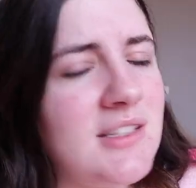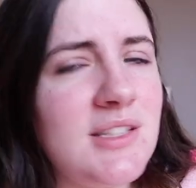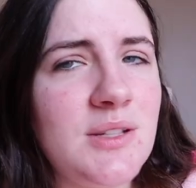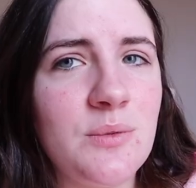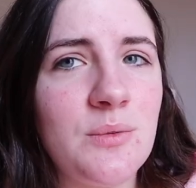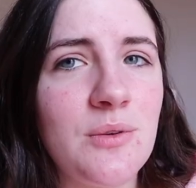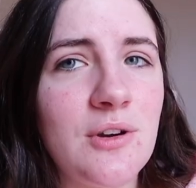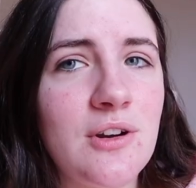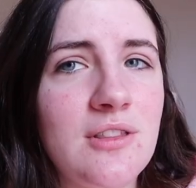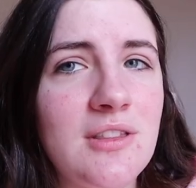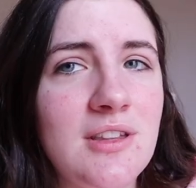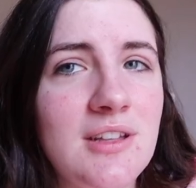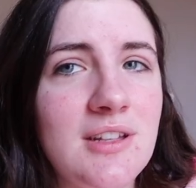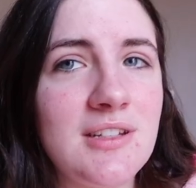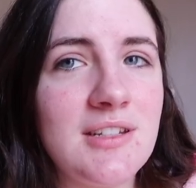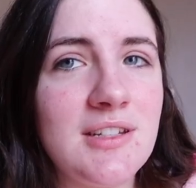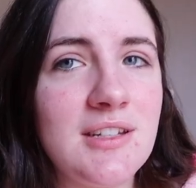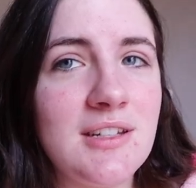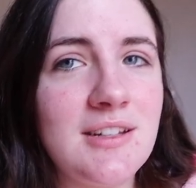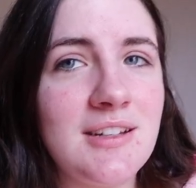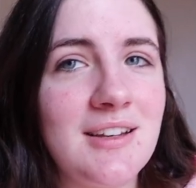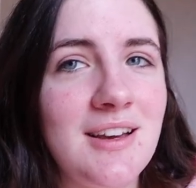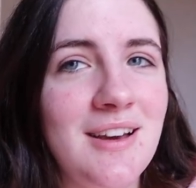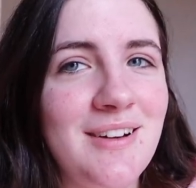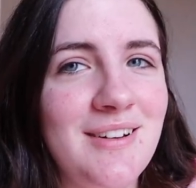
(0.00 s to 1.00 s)
Is it worth it
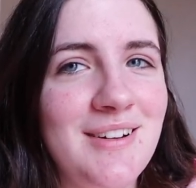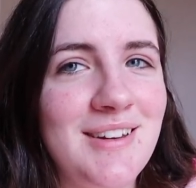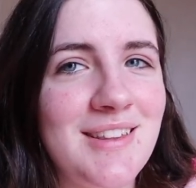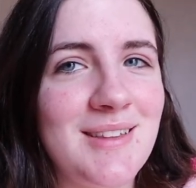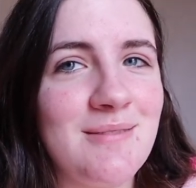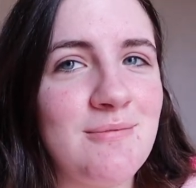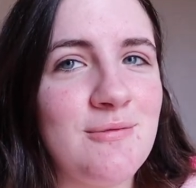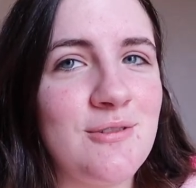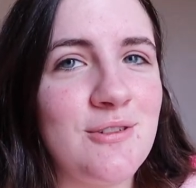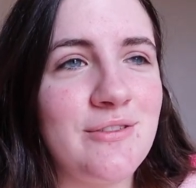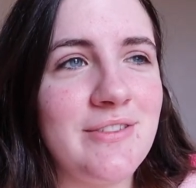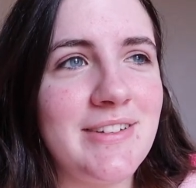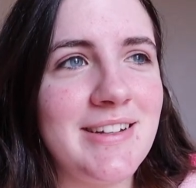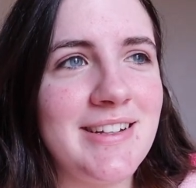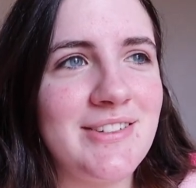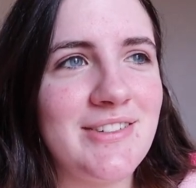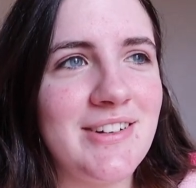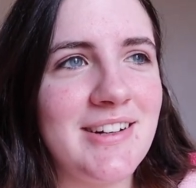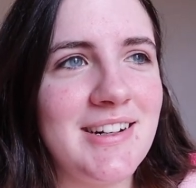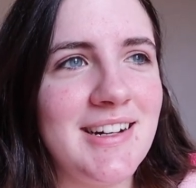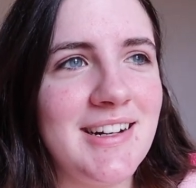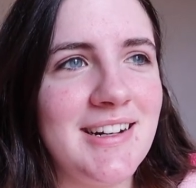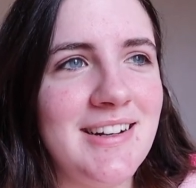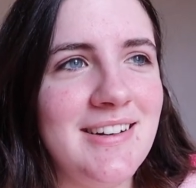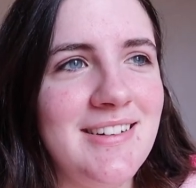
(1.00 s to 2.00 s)
to go to the movies
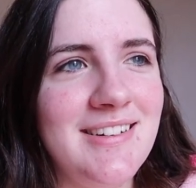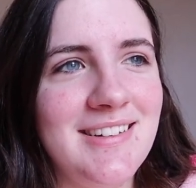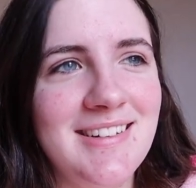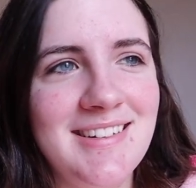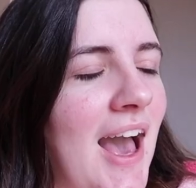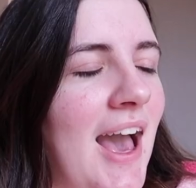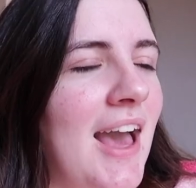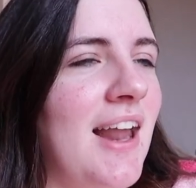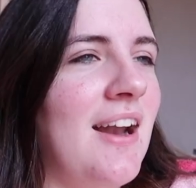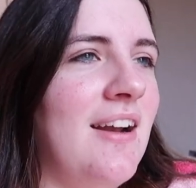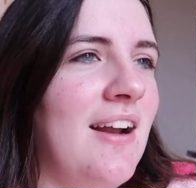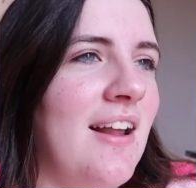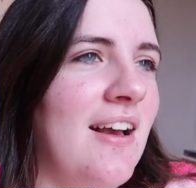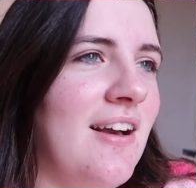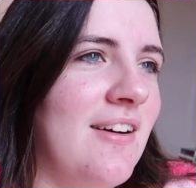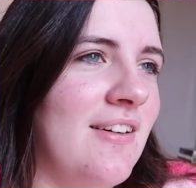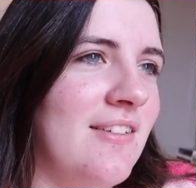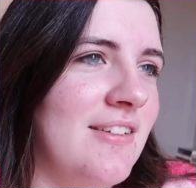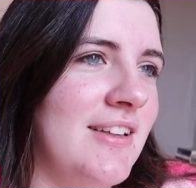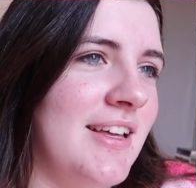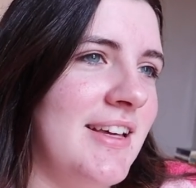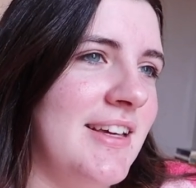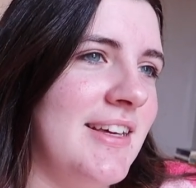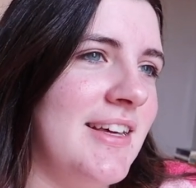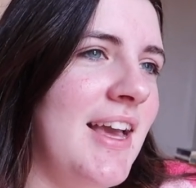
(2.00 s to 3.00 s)
right now? I don't know.
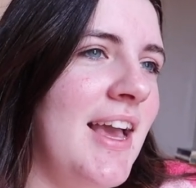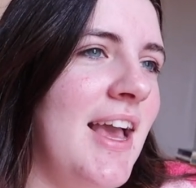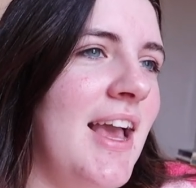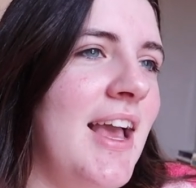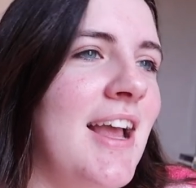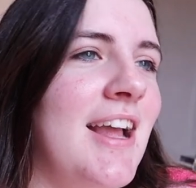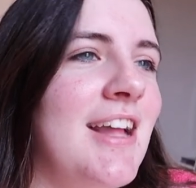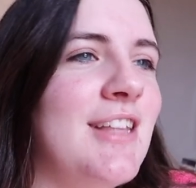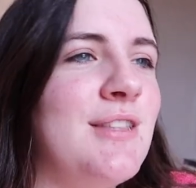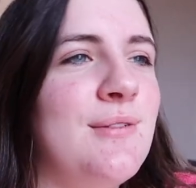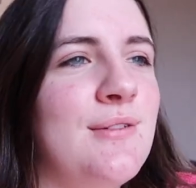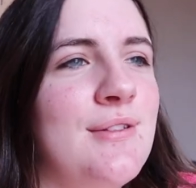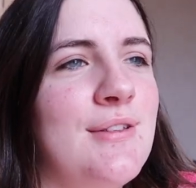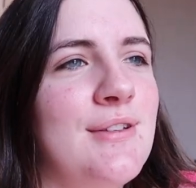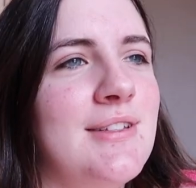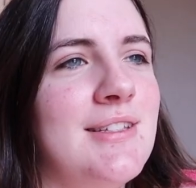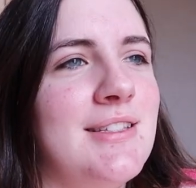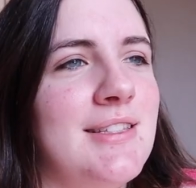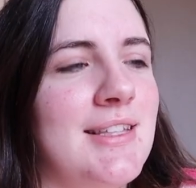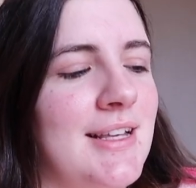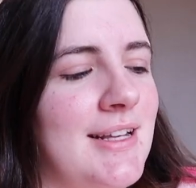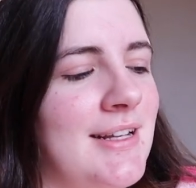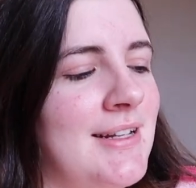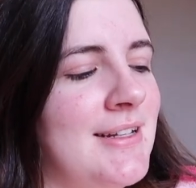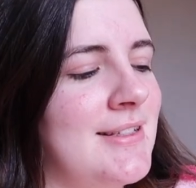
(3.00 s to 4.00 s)
Like it's one of those
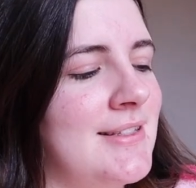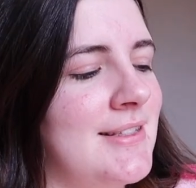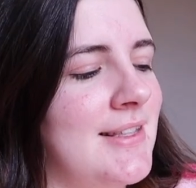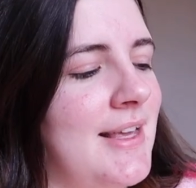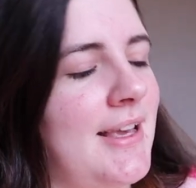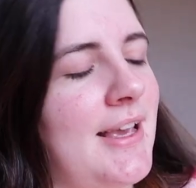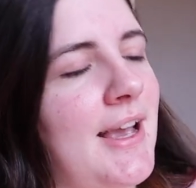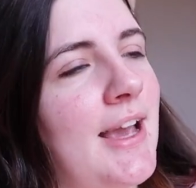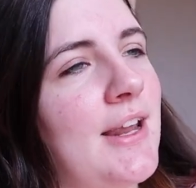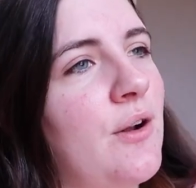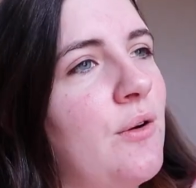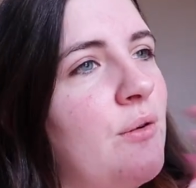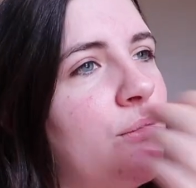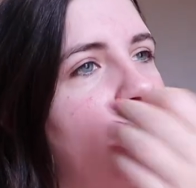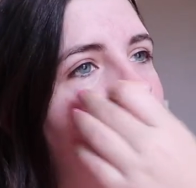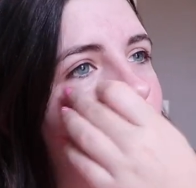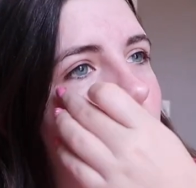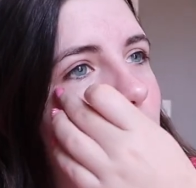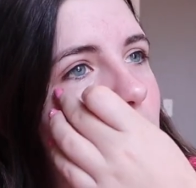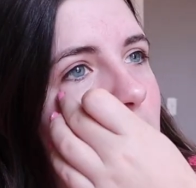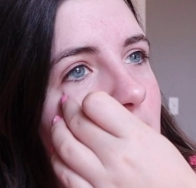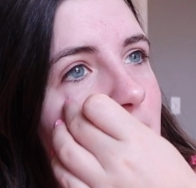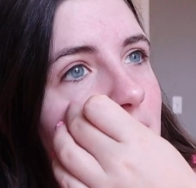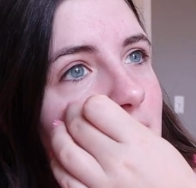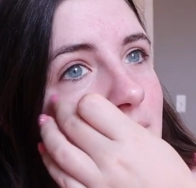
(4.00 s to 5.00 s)
things like I don't
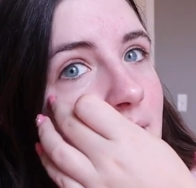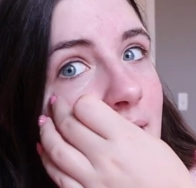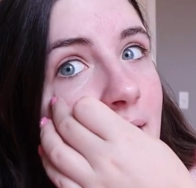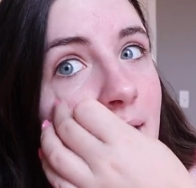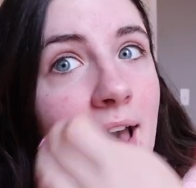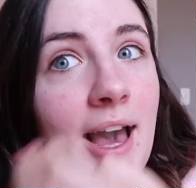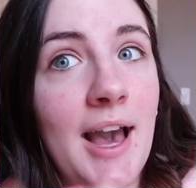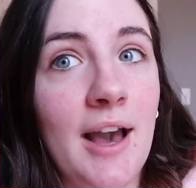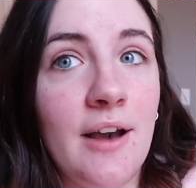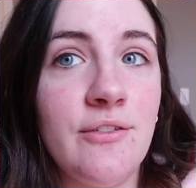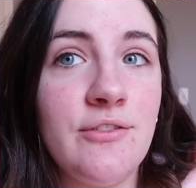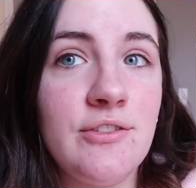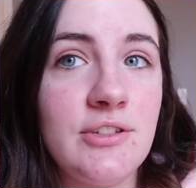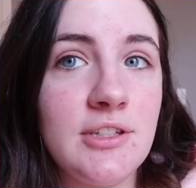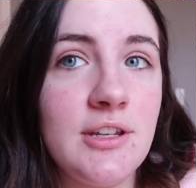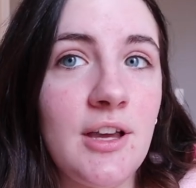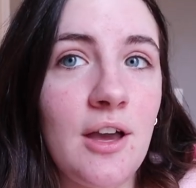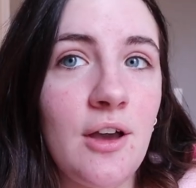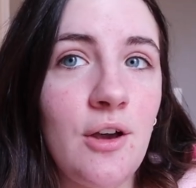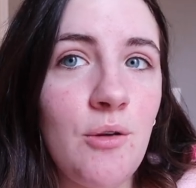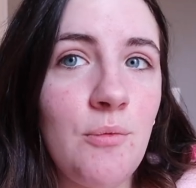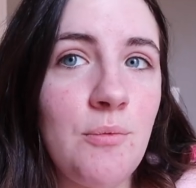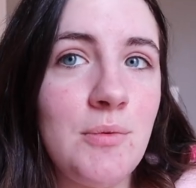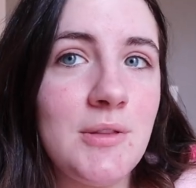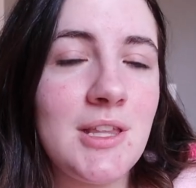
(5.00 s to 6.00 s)
really have to
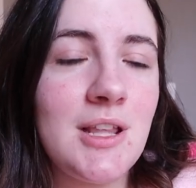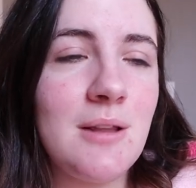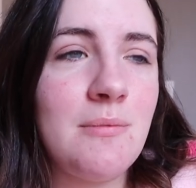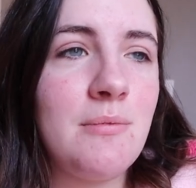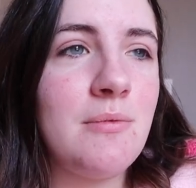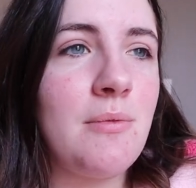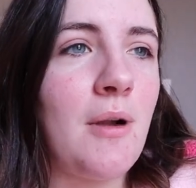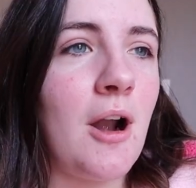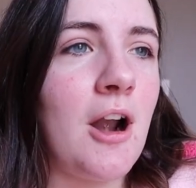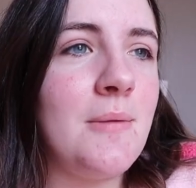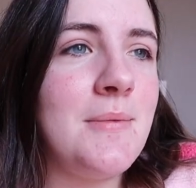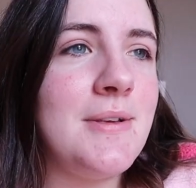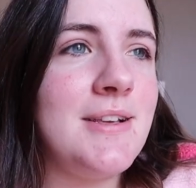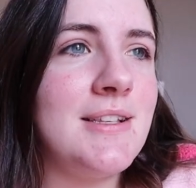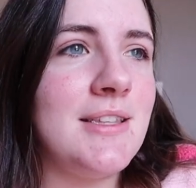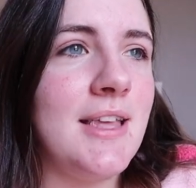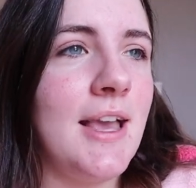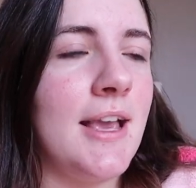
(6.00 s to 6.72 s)
go, but then part of me is